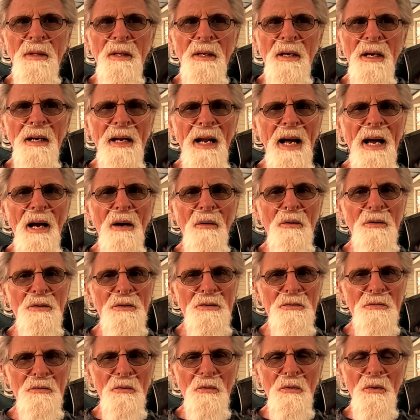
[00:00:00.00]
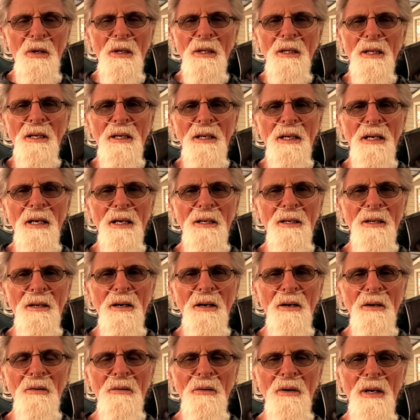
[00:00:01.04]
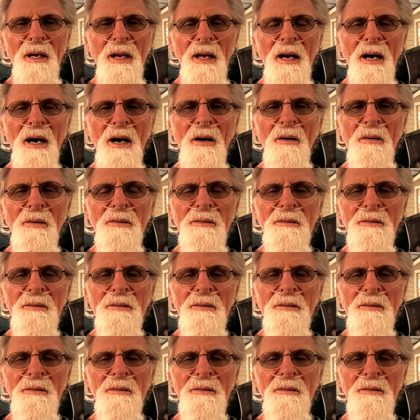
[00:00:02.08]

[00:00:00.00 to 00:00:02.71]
And I was really getting hungry now.